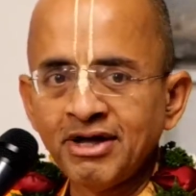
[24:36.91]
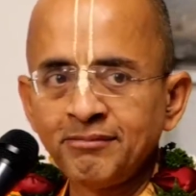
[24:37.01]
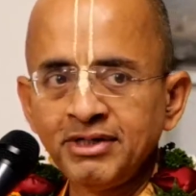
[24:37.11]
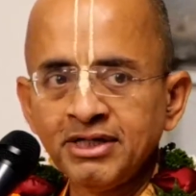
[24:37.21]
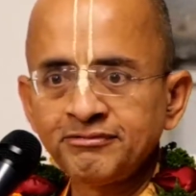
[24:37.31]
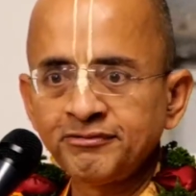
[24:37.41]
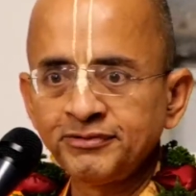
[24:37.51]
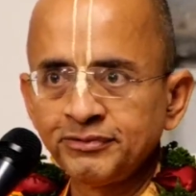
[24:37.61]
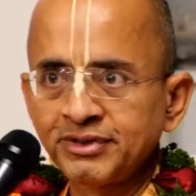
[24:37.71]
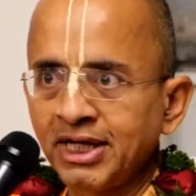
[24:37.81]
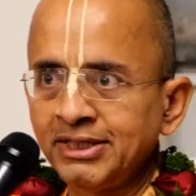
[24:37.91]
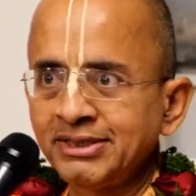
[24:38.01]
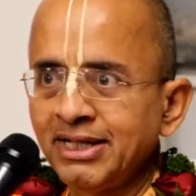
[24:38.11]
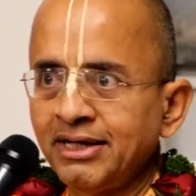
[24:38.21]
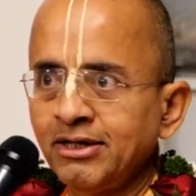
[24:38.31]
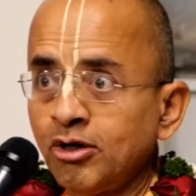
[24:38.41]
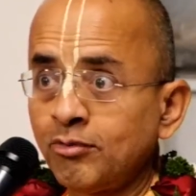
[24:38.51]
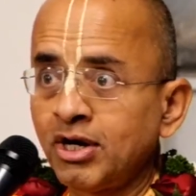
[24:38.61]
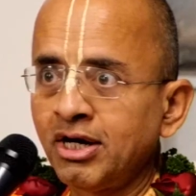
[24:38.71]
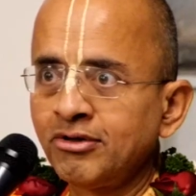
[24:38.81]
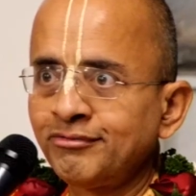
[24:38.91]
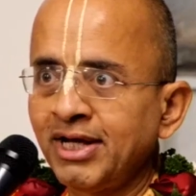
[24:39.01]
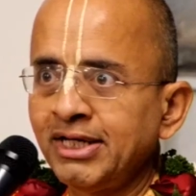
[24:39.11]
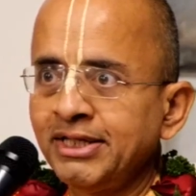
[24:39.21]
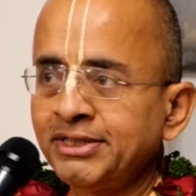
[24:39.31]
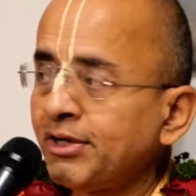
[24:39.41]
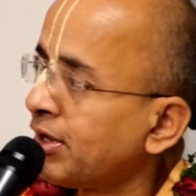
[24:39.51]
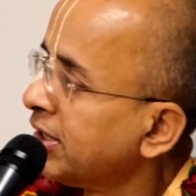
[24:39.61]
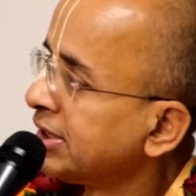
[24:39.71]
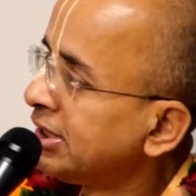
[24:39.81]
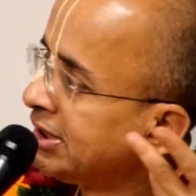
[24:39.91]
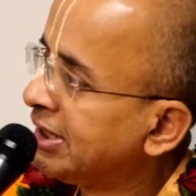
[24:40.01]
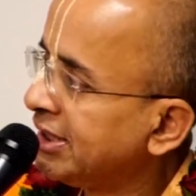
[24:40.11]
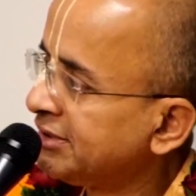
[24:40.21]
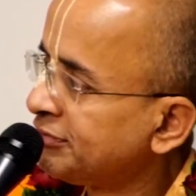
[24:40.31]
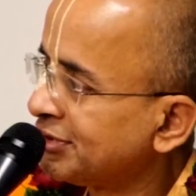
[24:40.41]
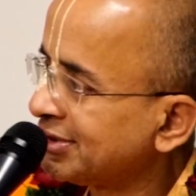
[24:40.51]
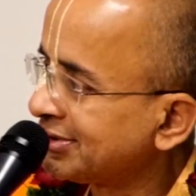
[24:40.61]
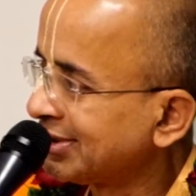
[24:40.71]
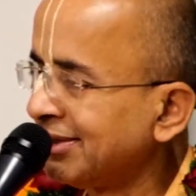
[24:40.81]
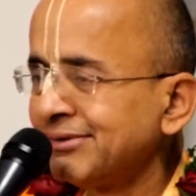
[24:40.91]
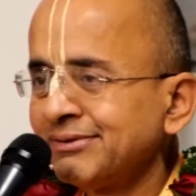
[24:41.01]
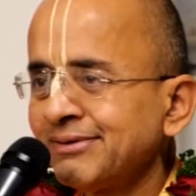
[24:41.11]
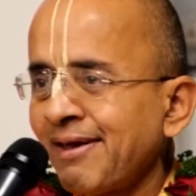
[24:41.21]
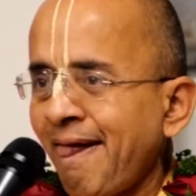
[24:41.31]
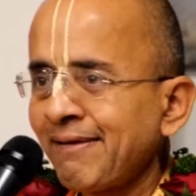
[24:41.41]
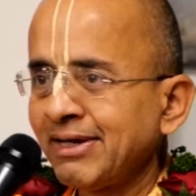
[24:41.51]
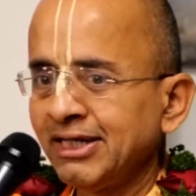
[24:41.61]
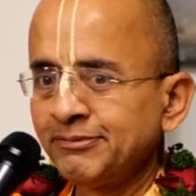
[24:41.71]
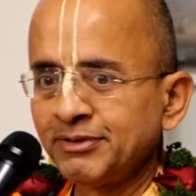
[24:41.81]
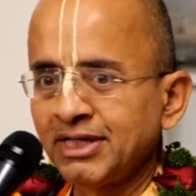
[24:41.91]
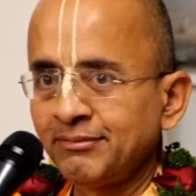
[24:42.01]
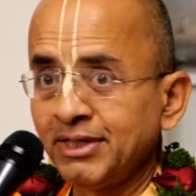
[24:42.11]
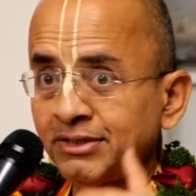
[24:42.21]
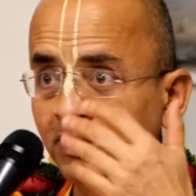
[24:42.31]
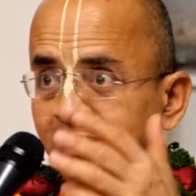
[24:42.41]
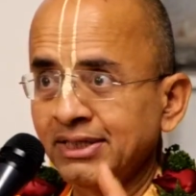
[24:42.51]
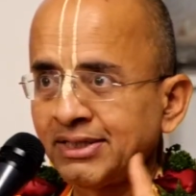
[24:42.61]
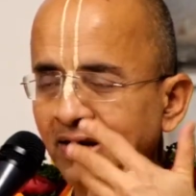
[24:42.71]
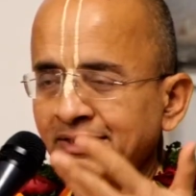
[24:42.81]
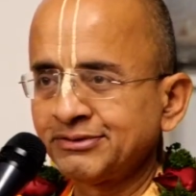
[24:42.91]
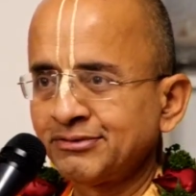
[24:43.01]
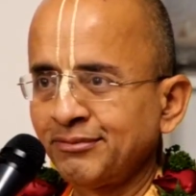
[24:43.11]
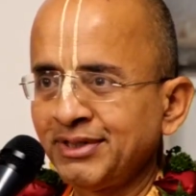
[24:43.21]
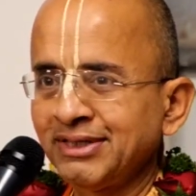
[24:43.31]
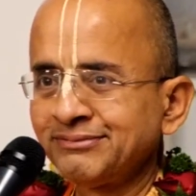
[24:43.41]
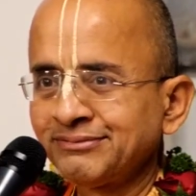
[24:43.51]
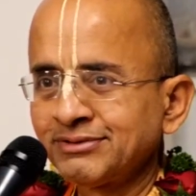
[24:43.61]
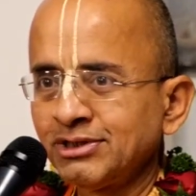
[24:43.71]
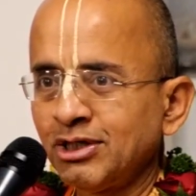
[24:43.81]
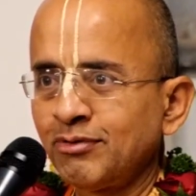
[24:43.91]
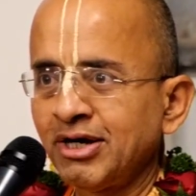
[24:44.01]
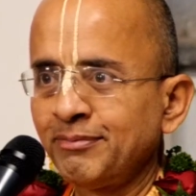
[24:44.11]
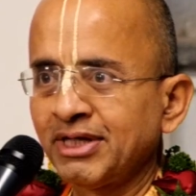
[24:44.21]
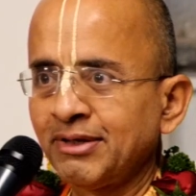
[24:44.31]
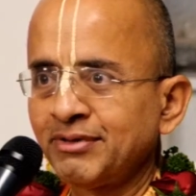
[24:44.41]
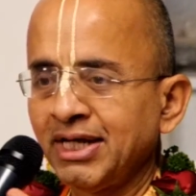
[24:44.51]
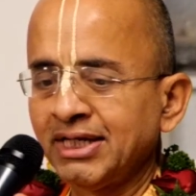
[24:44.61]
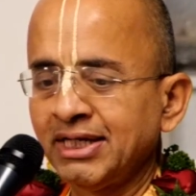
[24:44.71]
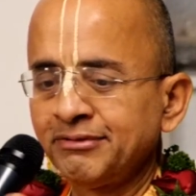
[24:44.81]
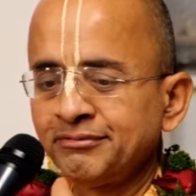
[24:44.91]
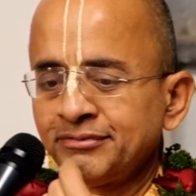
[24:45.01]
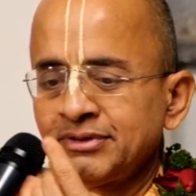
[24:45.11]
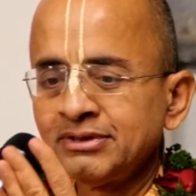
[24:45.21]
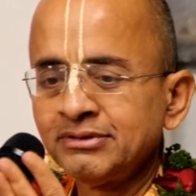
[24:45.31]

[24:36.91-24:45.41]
family of a few. Kate, Howard, Valley, they are all the early day devotees. Kate became later on Kirtanand Swami. Howard became Haigrave